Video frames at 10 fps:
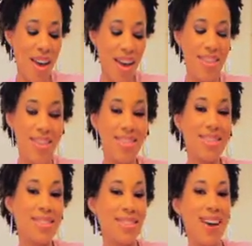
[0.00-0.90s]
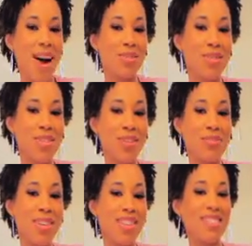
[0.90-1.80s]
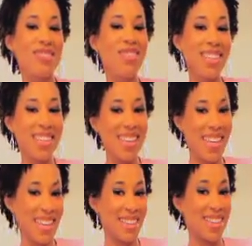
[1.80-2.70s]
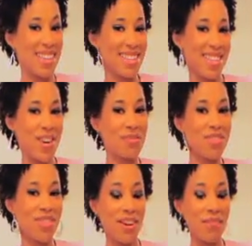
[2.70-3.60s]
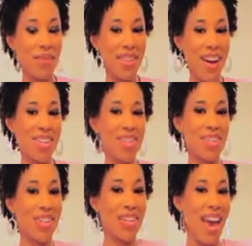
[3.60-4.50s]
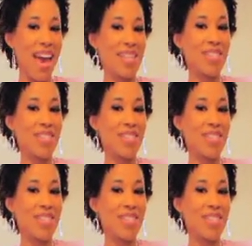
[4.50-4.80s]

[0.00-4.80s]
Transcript: And this is an option, but it really kicked things up a notch, so we're going to add